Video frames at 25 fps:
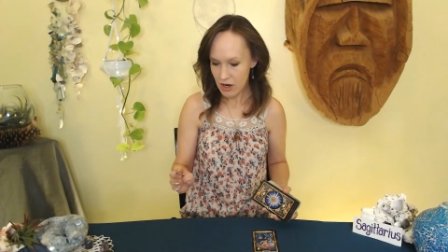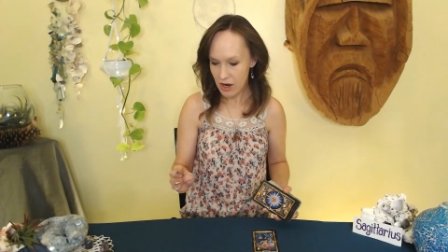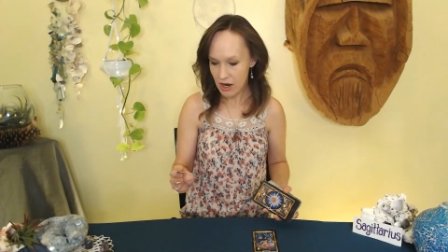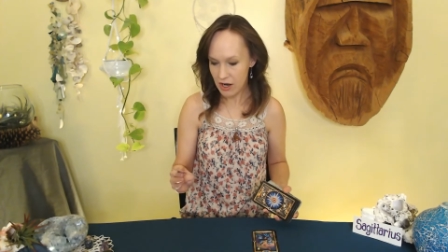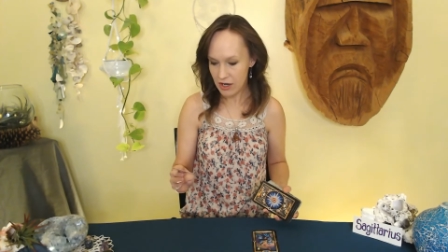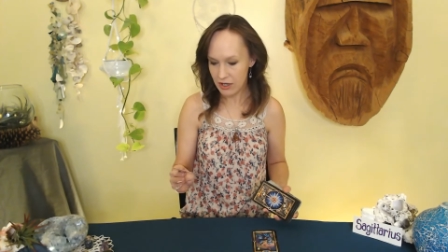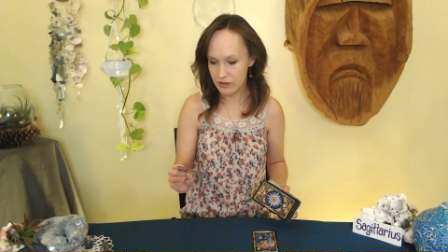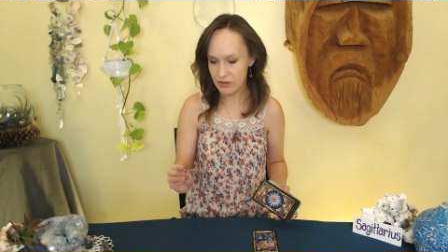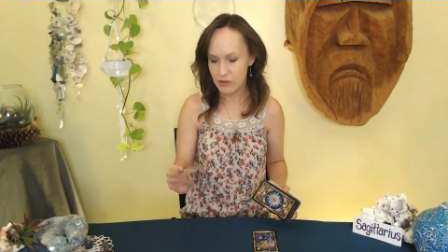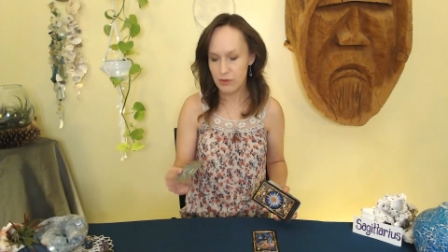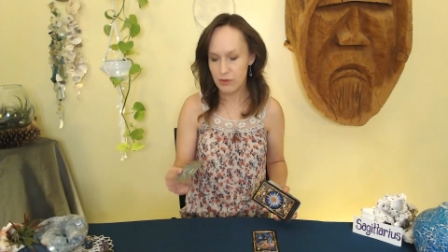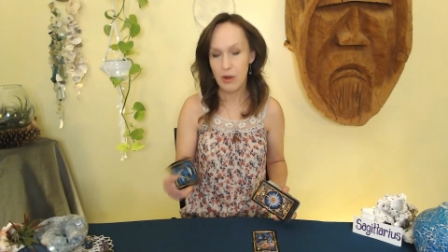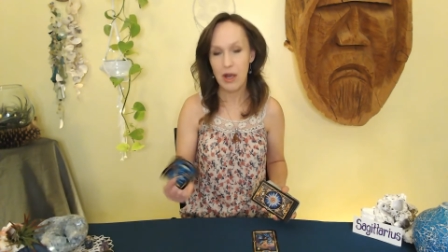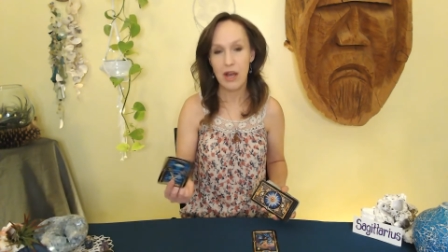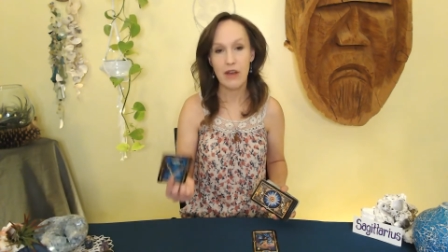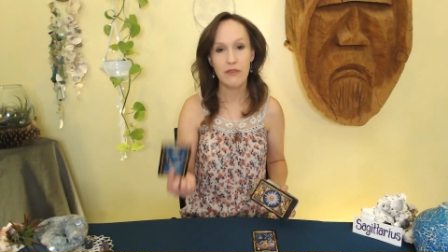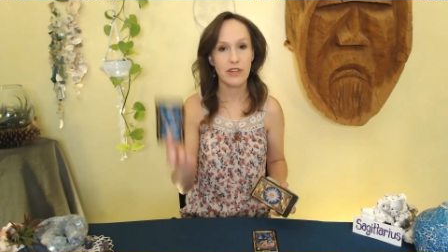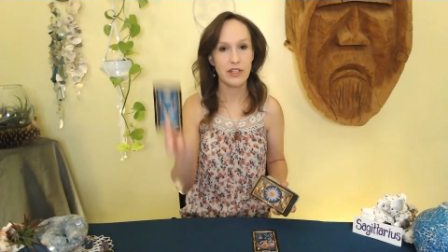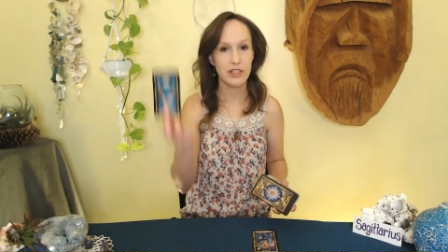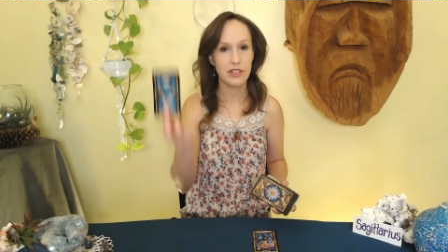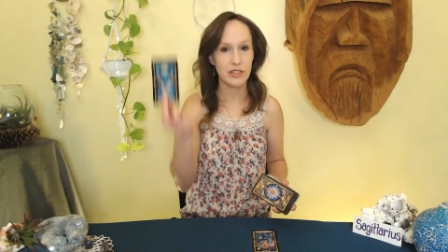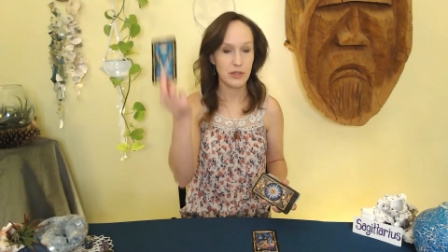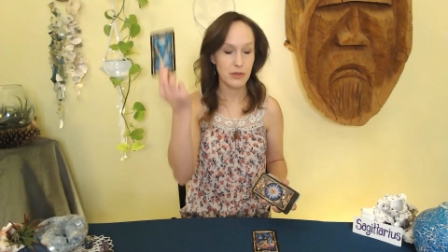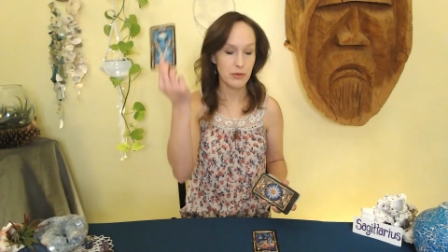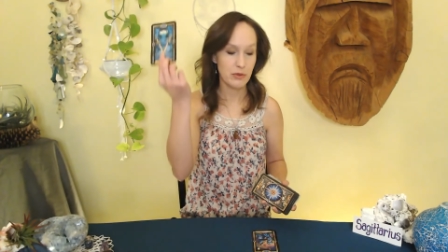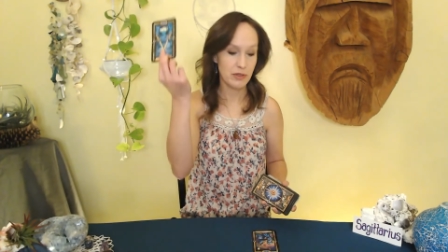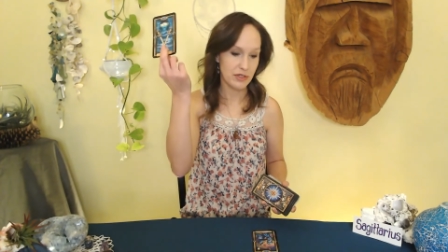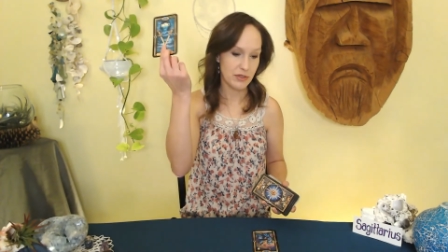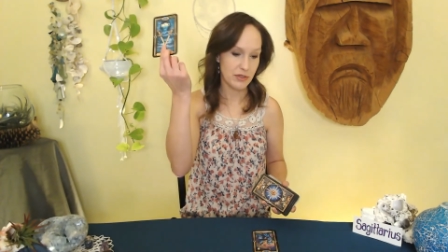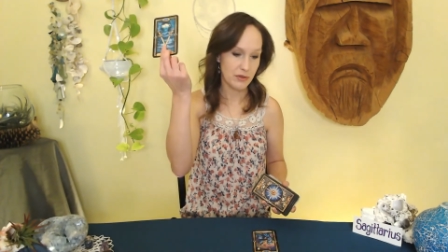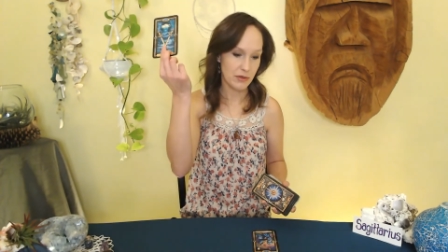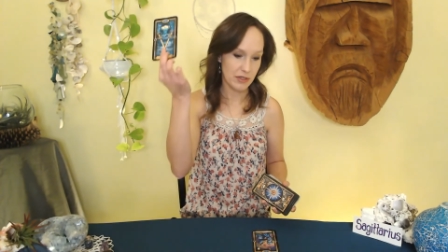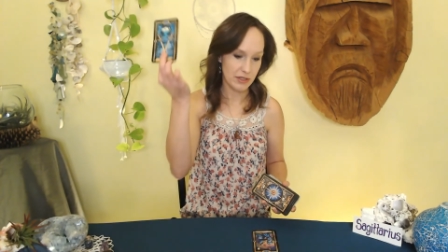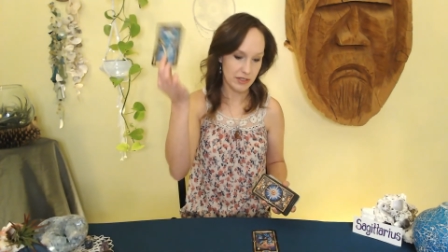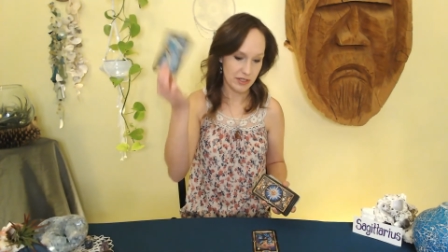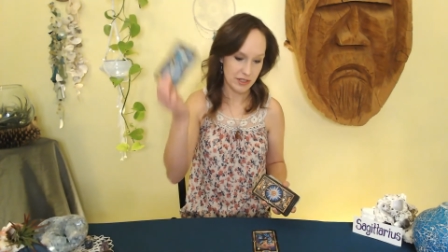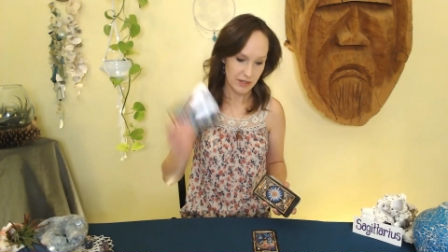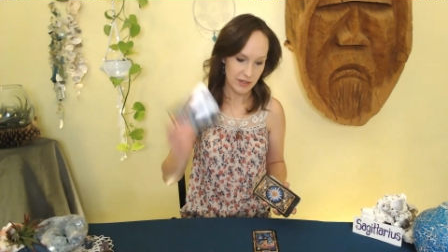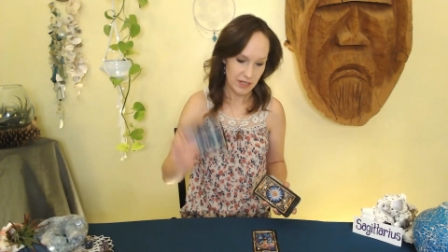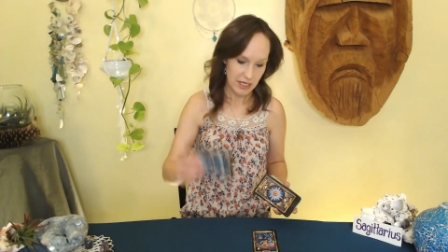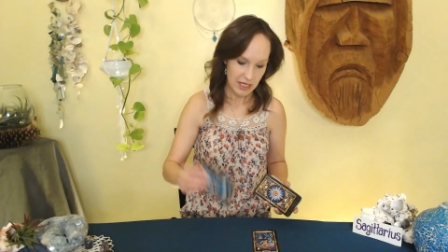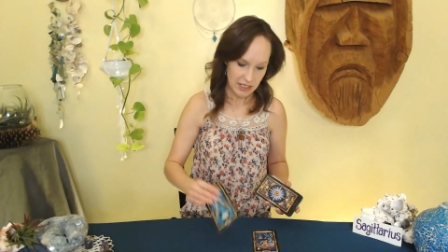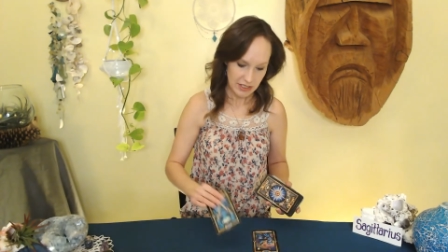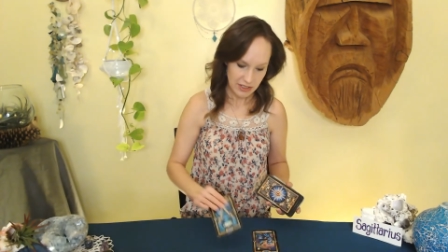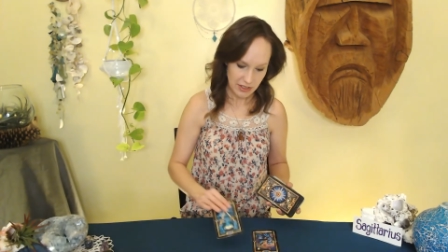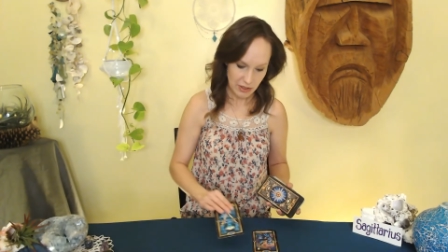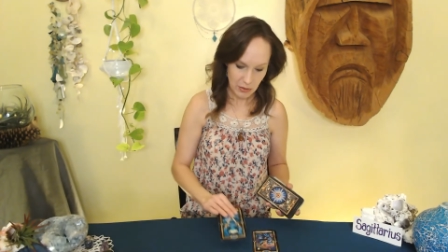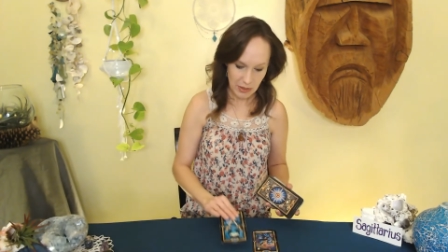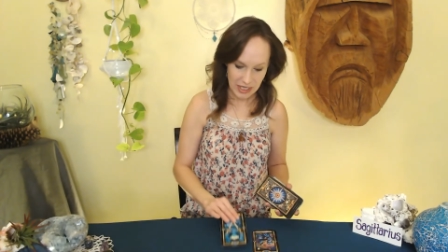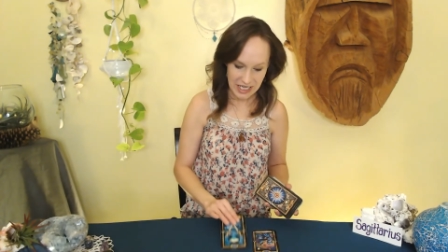I also have the Two of Swords,
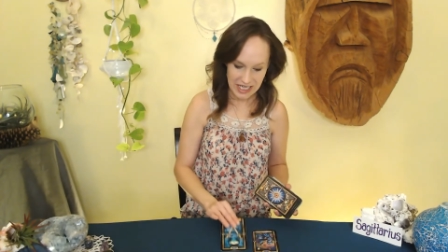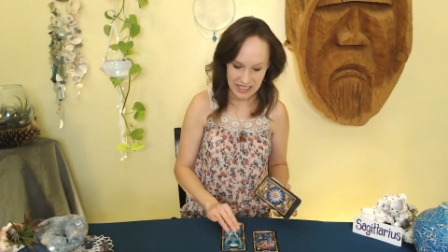so